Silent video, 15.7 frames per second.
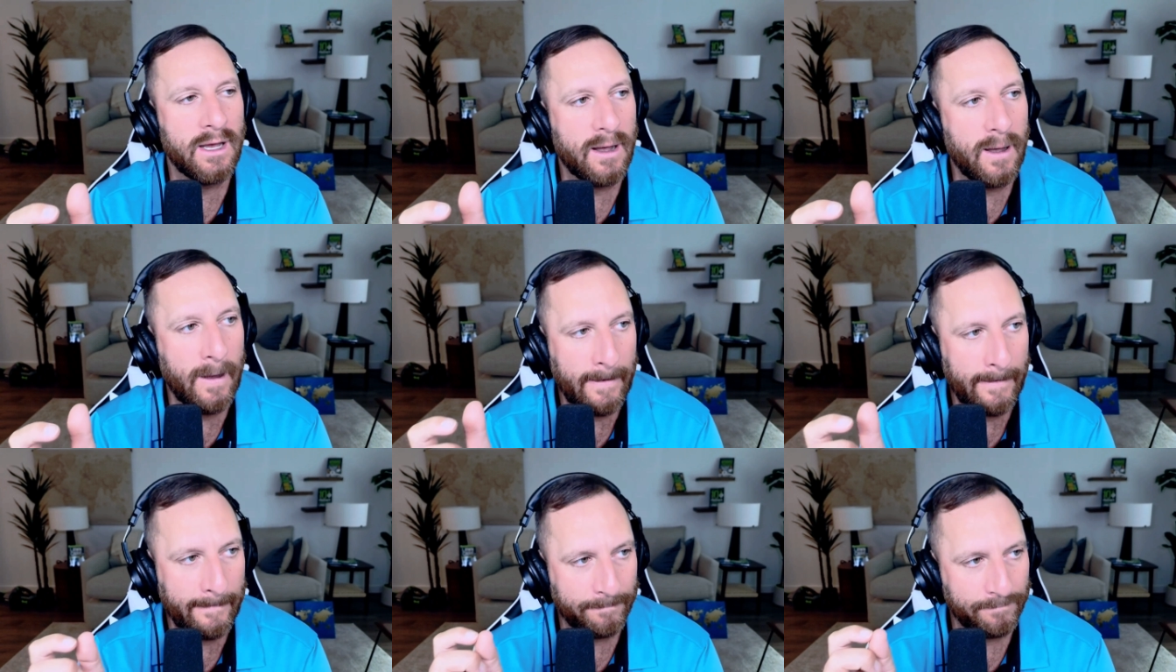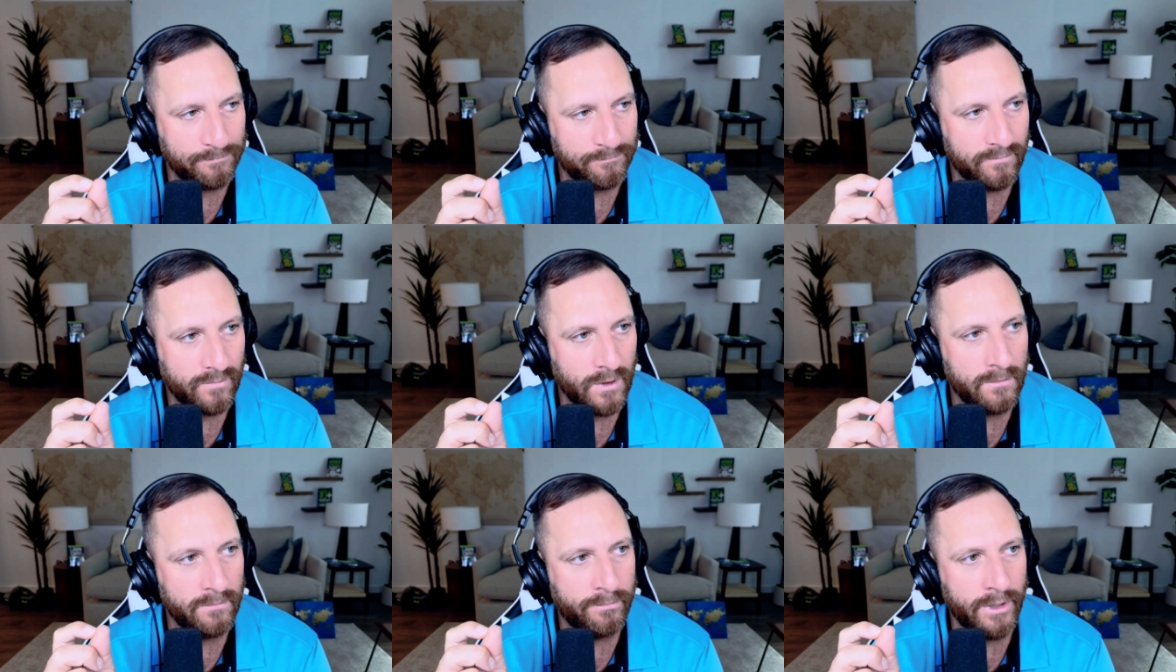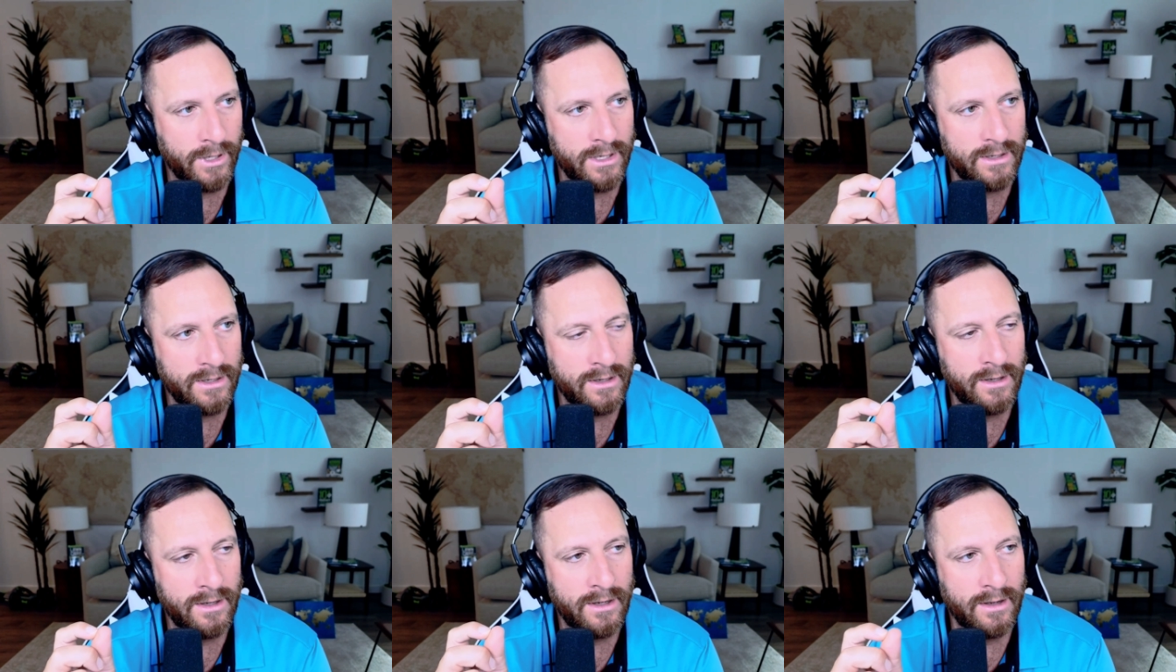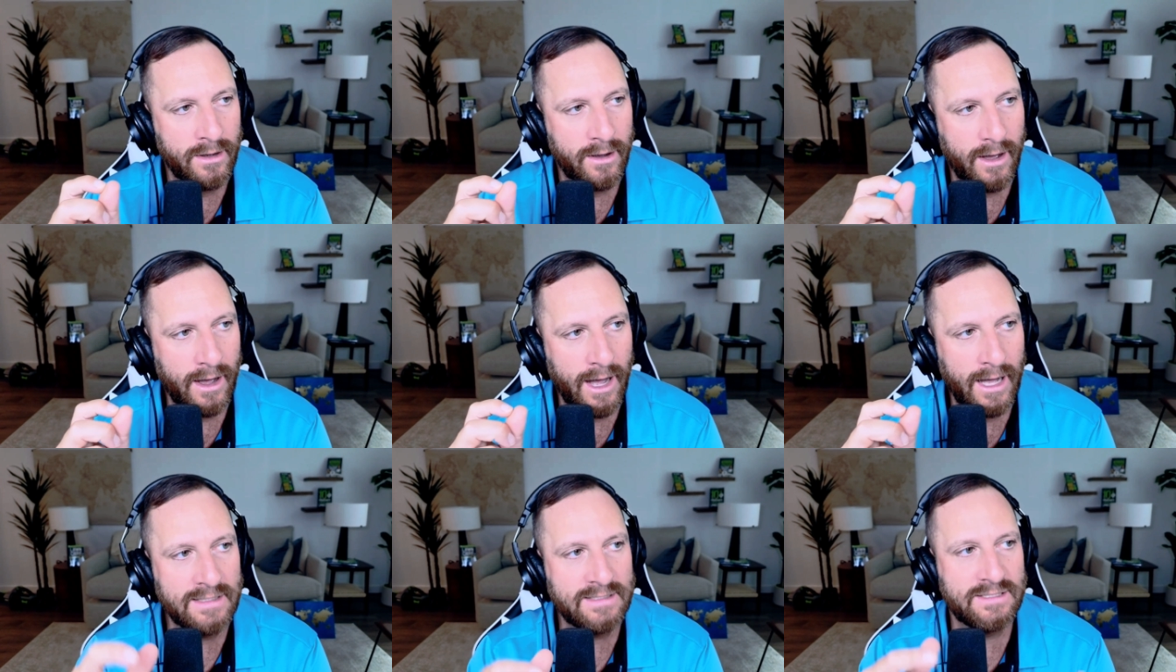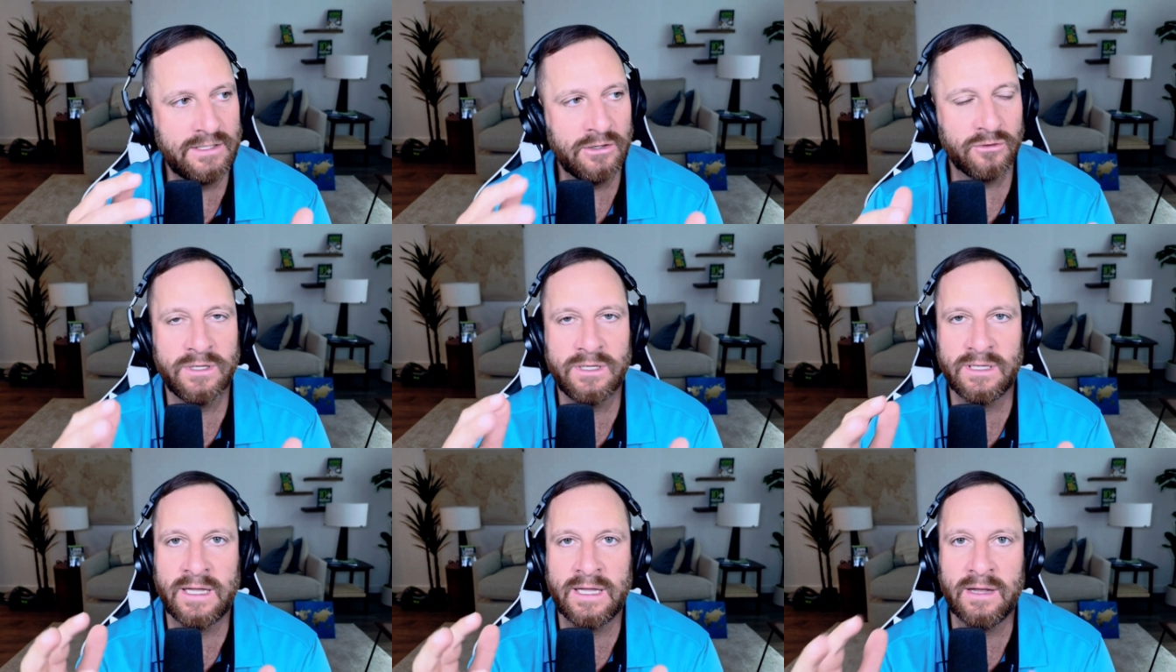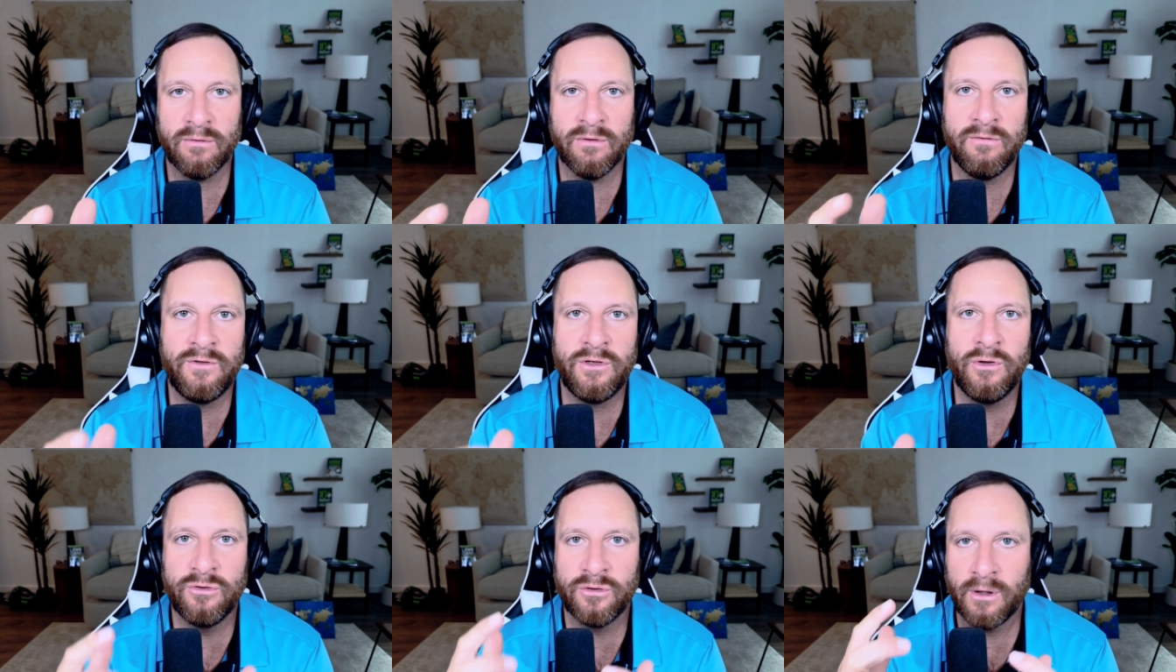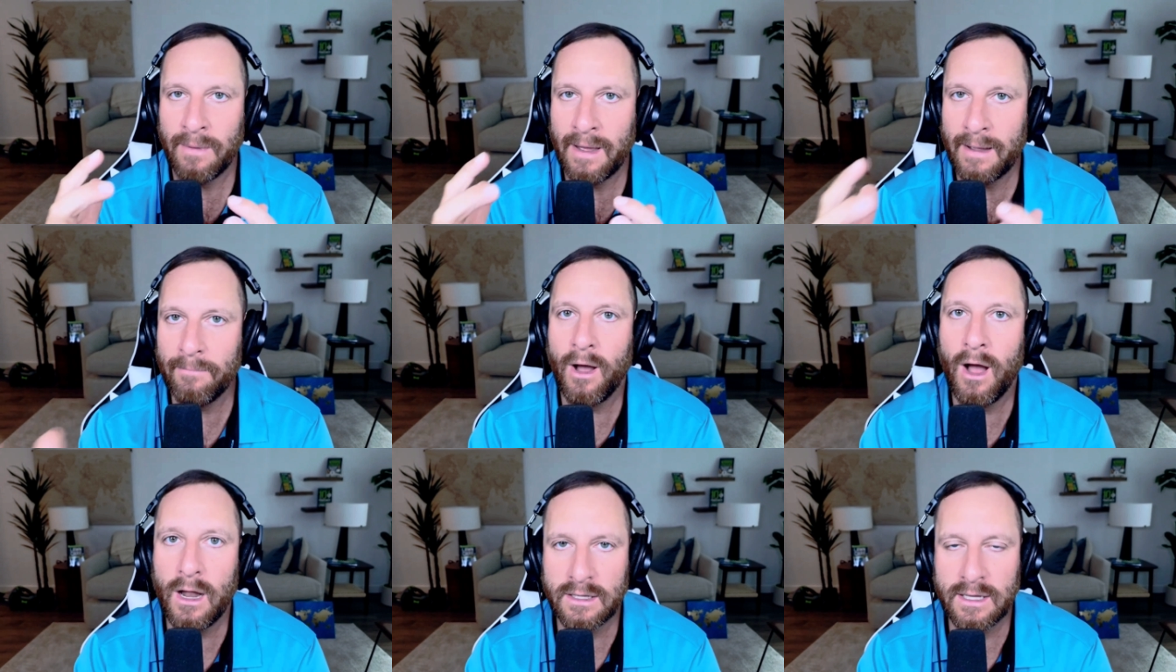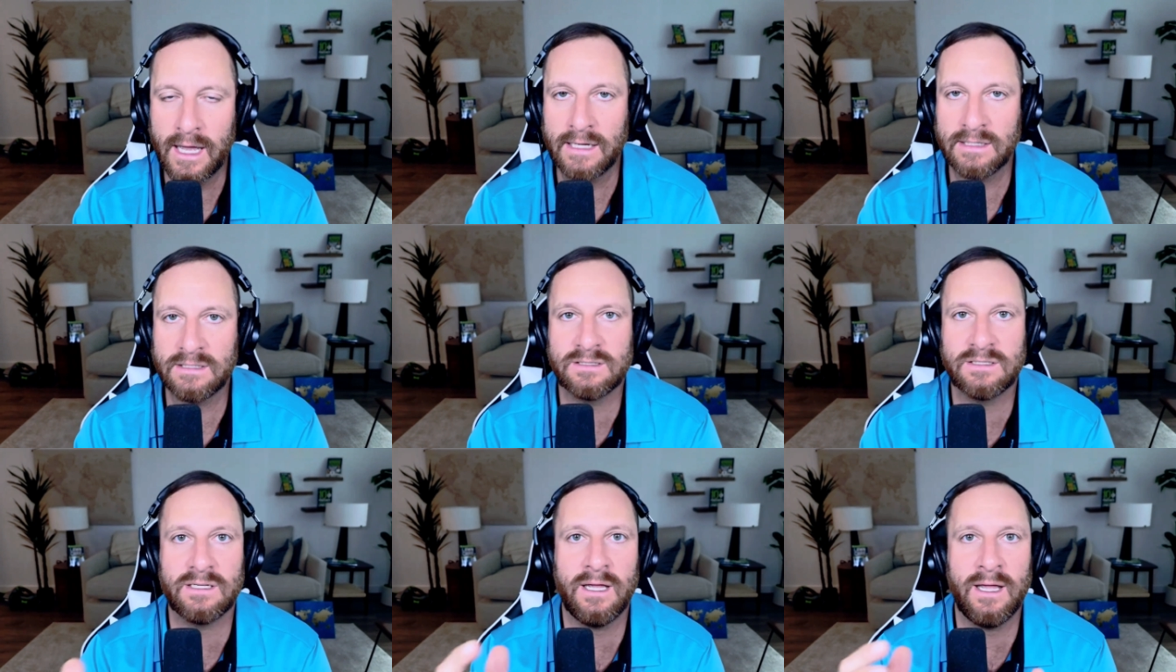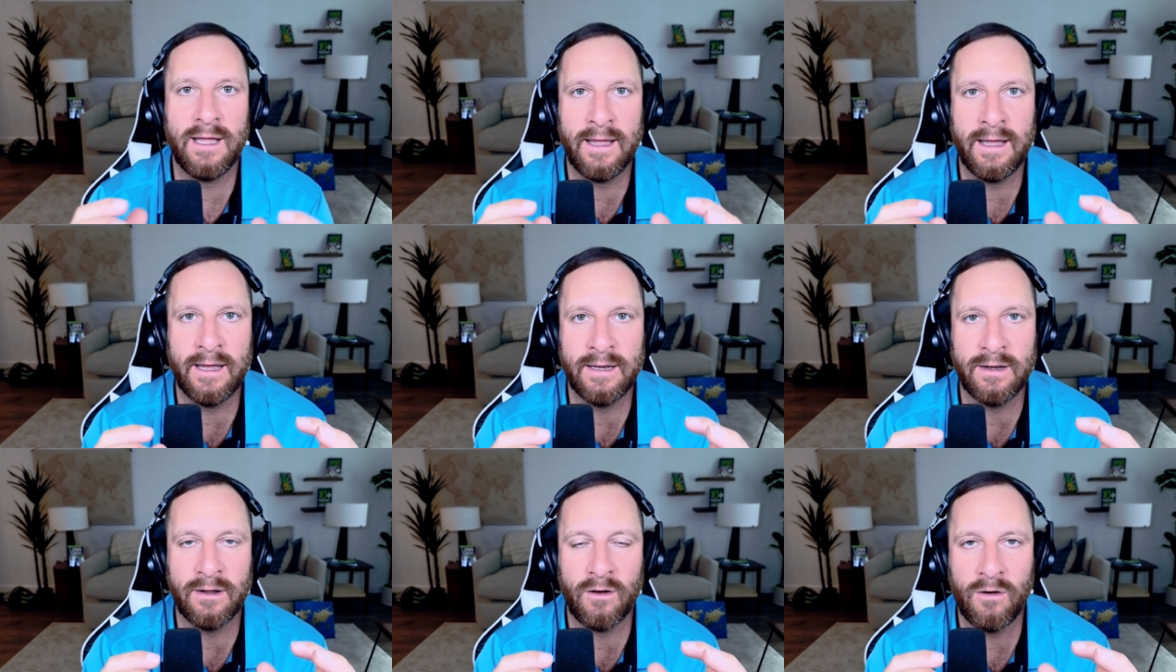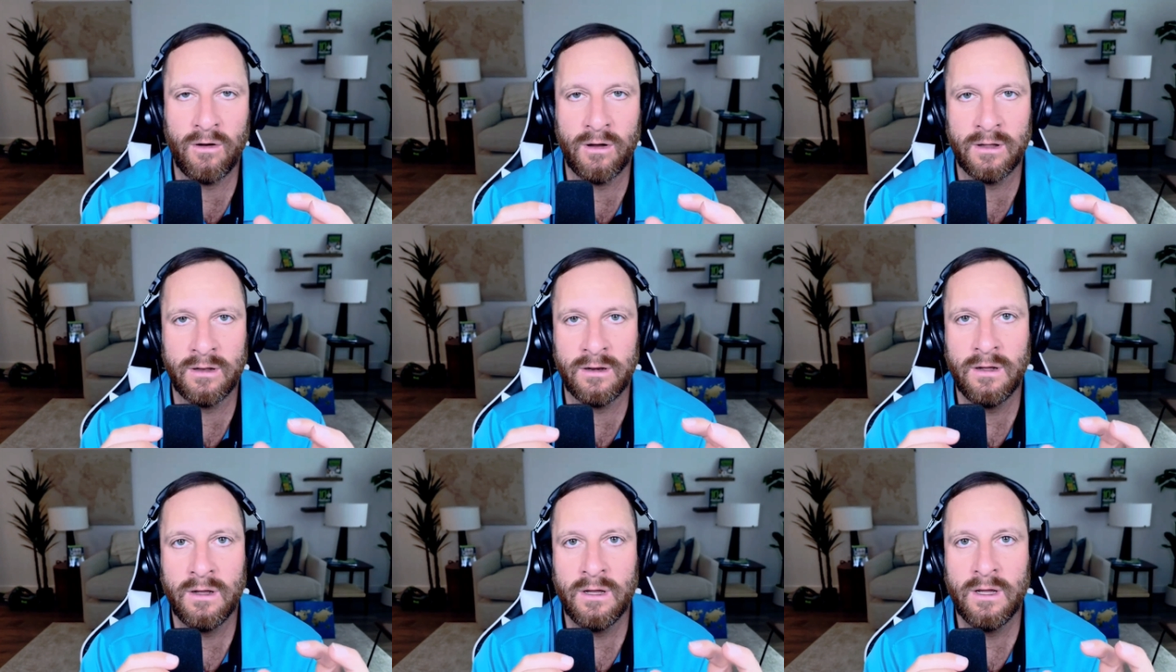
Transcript: Um, but I still need to get reviews on my podcast and on